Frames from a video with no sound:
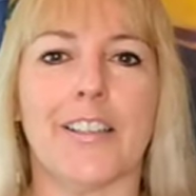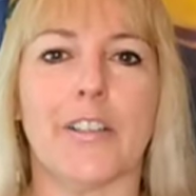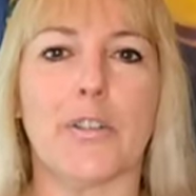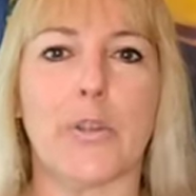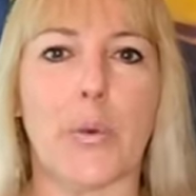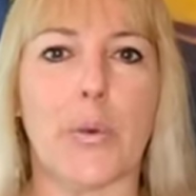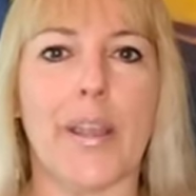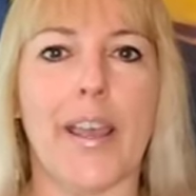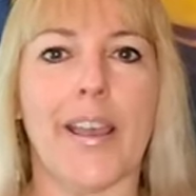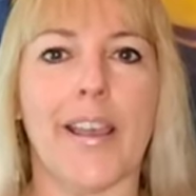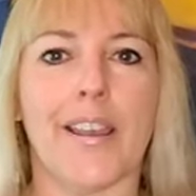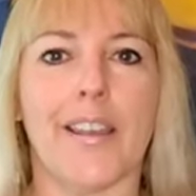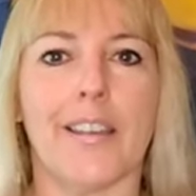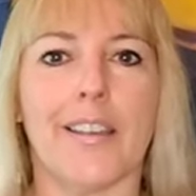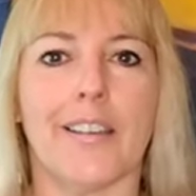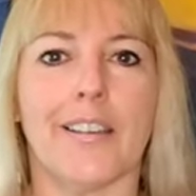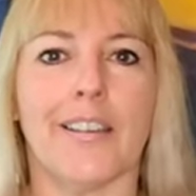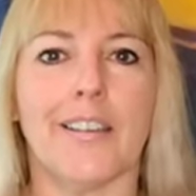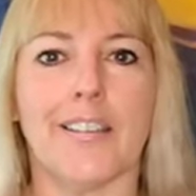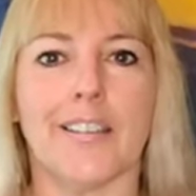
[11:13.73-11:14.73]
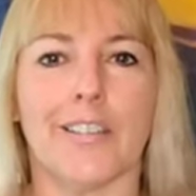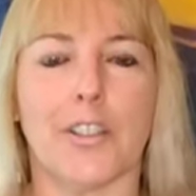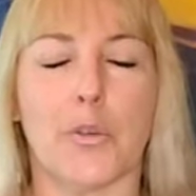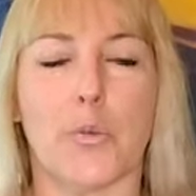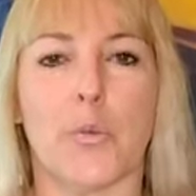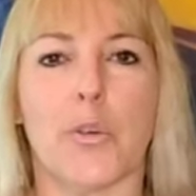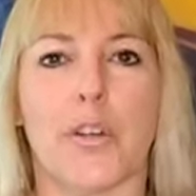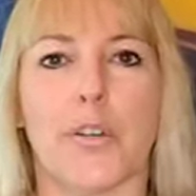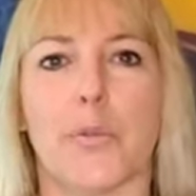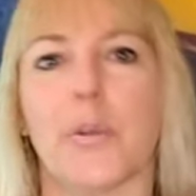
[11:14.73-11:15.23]
is okay to
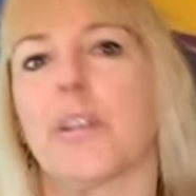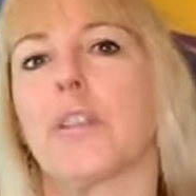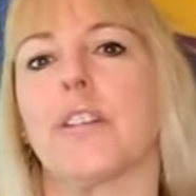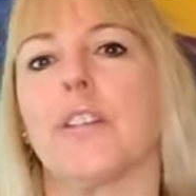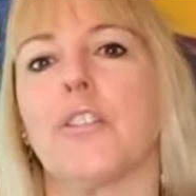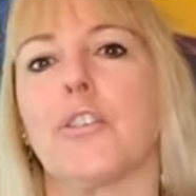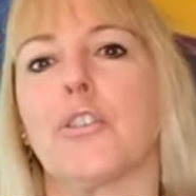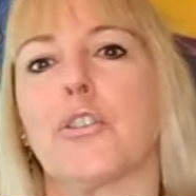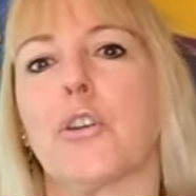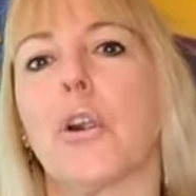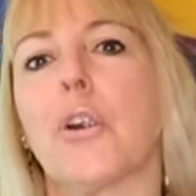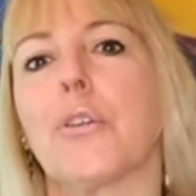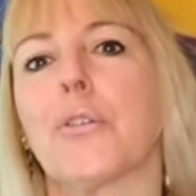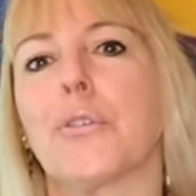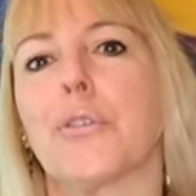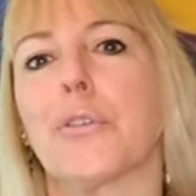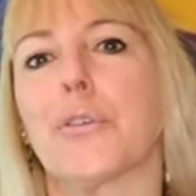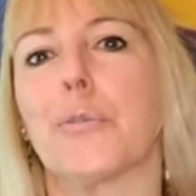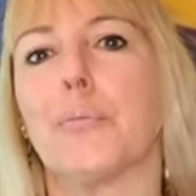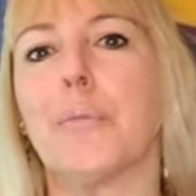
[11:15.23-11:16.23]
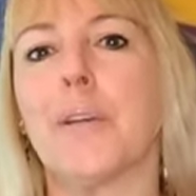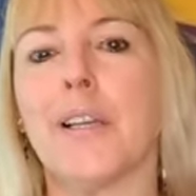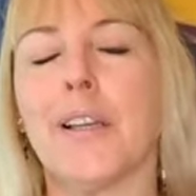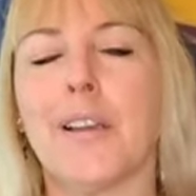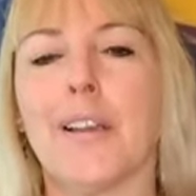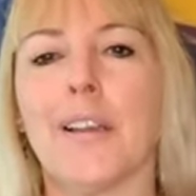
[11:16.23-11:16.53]
work with in your dark room.